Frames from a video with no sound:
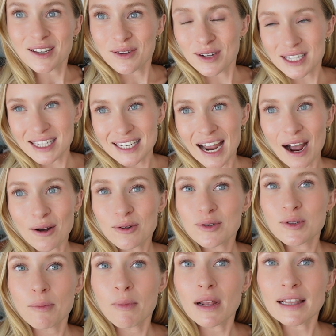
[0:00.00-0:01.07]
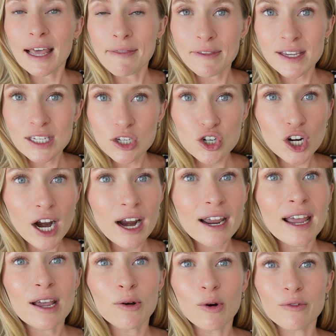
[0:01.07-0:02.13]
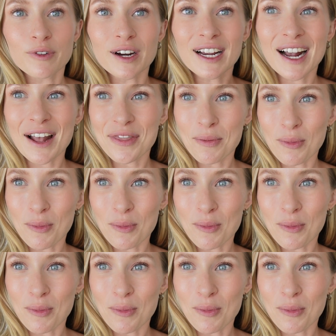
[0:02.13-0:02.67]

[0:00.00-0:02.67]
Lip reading: units now, so I'm going to let these dry and go over and cut the